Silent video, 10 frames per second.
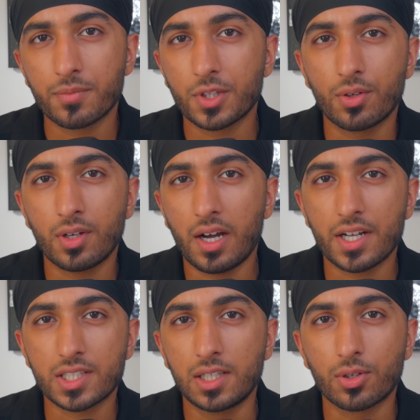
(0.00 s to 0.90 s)
You're not
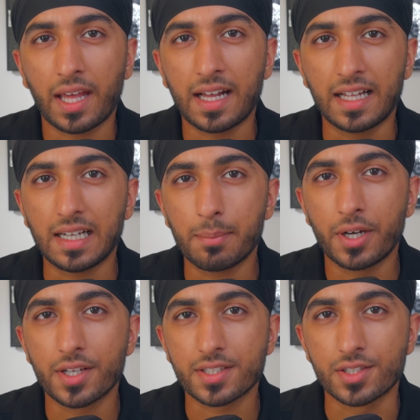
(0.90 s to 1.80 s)
actually looking at that
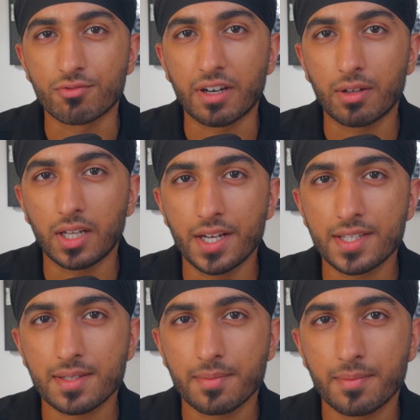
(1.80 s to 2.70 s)
person's real
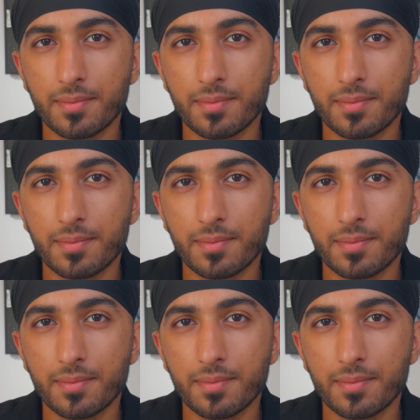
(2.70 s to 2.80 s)
eyes.